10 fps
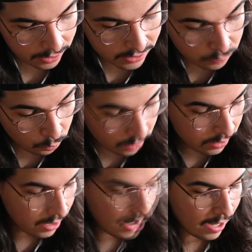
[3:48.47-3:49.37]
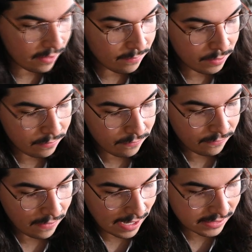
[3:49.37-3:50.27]
It's one that I have been
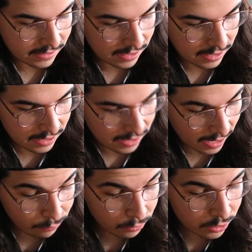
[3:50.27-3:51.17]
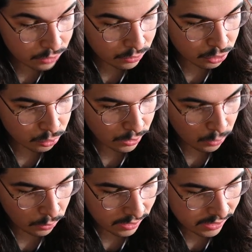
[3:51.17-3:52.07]
fascinated in. I really do enjoy
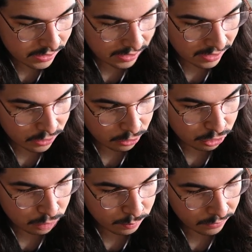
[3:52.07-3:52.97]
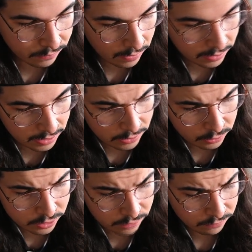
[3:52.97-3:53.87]
Hoyas. I think they're super fun, and
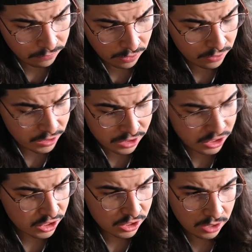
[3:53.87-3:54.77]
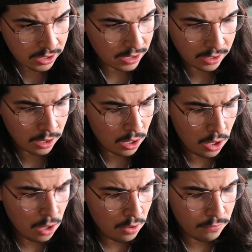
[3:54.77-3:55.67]
there's some very stunning
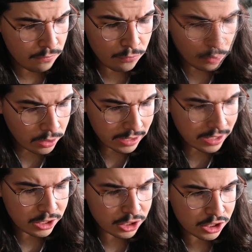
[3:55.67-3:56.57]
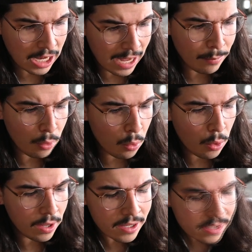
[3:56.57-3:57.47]
foliage type
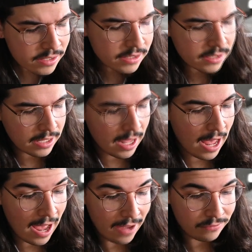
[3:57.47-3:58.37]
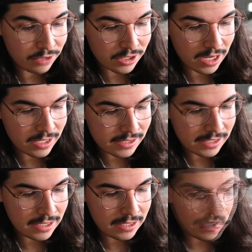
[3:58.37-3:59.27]
Hoyas that I've just kind of
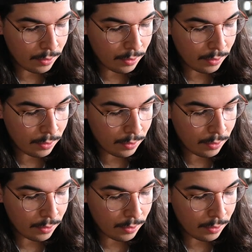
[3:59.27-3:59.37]
seen.